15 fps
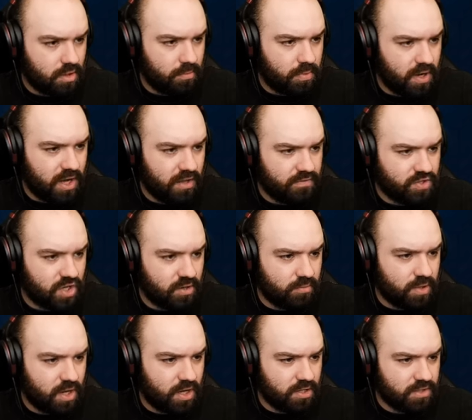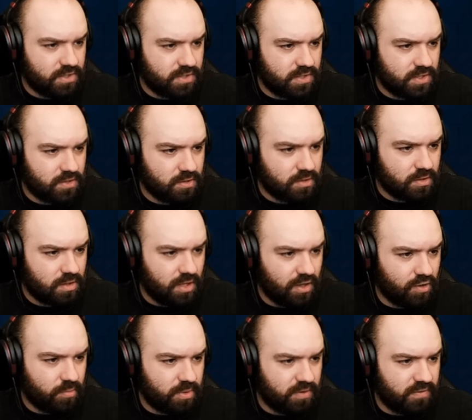pile of junk parts, a
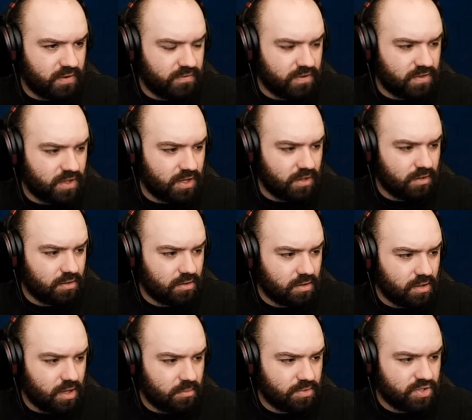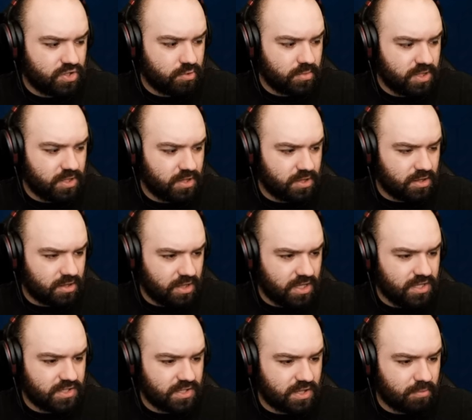little bit of everything. I'm assuming
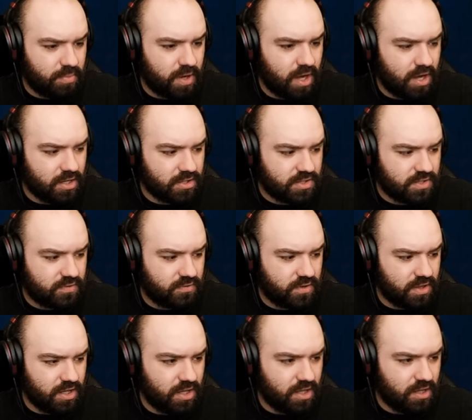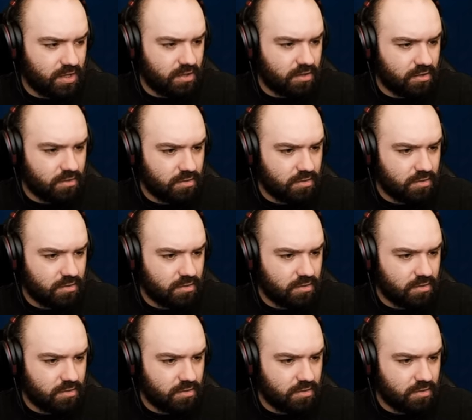these are the parts for the